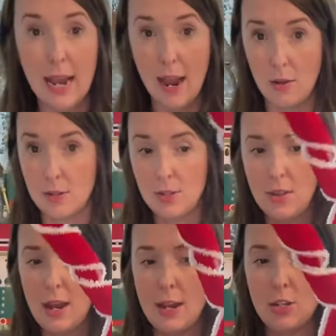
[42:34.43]
down
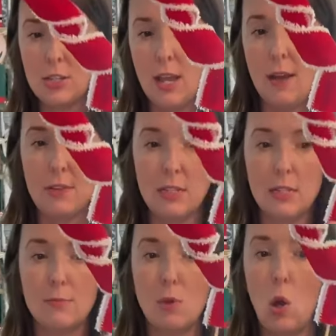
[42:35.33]
so that I just have a
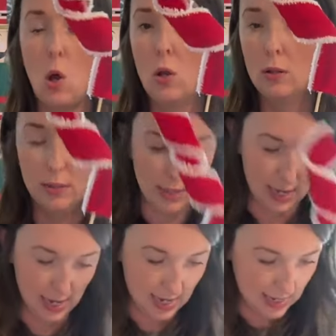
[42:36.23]
small
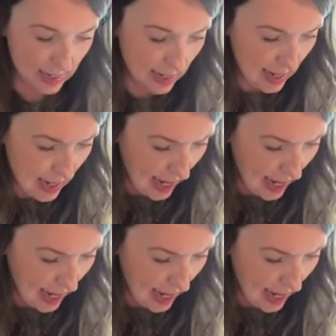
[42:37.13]
end.